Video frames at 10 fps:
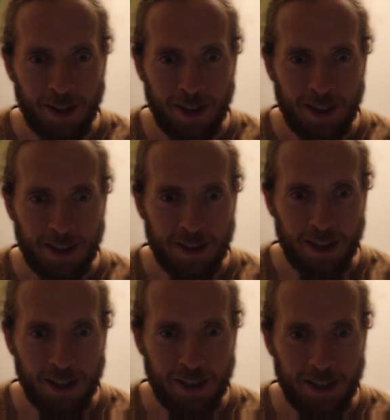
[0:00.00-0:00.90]

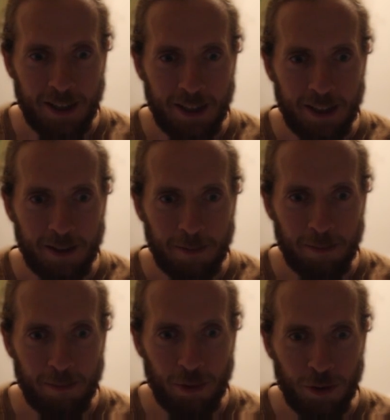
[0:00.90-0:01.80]
settings here,
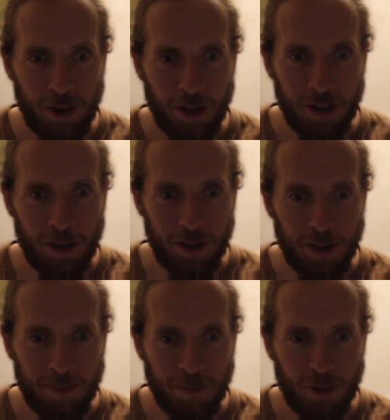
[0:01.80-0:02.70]
put in
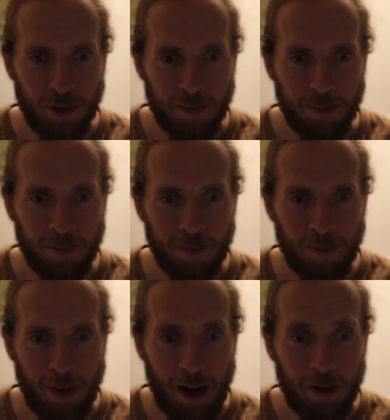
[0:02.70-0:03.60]
some
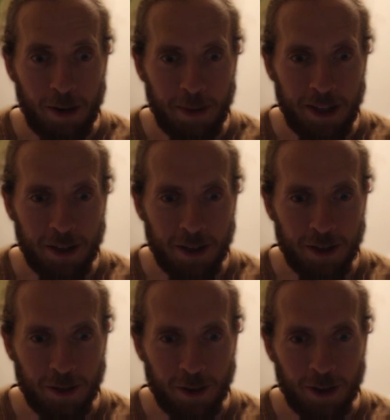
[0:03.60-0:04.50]

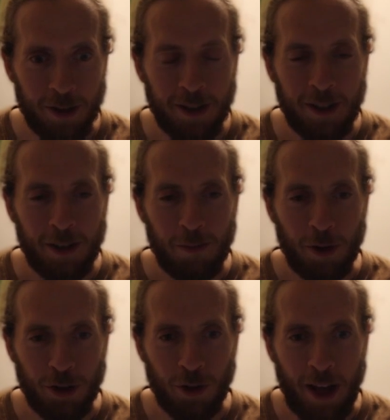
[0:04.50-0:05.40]
parameters, or
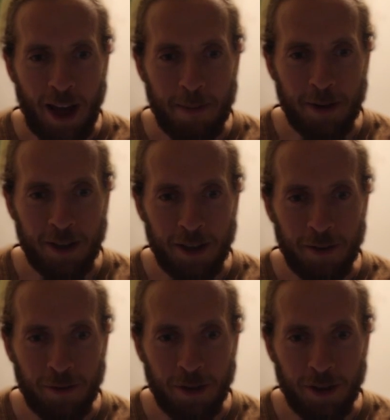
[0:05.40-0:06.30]
what should happen
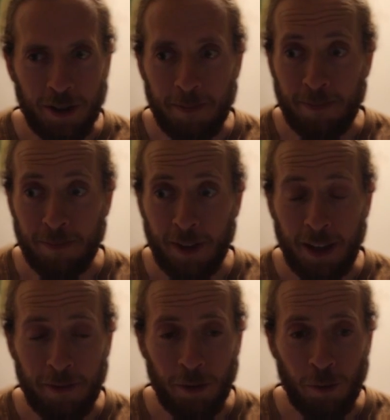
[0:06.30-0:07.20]
if
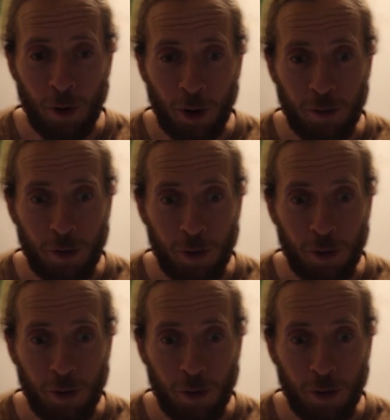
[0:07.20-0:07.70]
the workflow